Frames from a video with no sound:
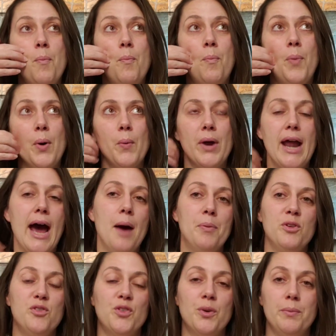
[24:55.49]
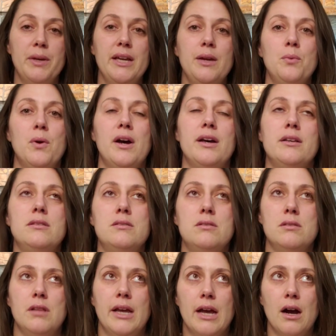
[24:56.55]
But what happened for me was,
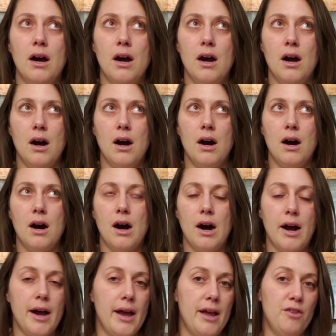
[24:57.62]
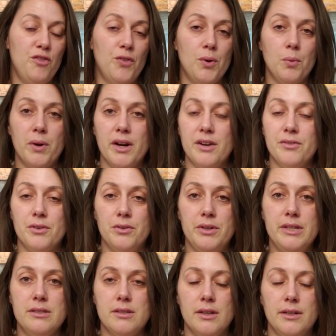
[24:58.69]
like, I, for whatever
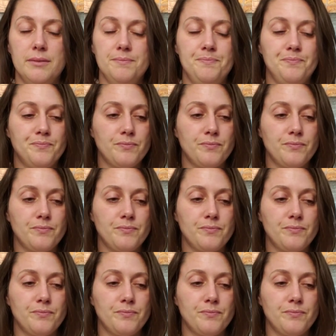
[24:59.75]
reason,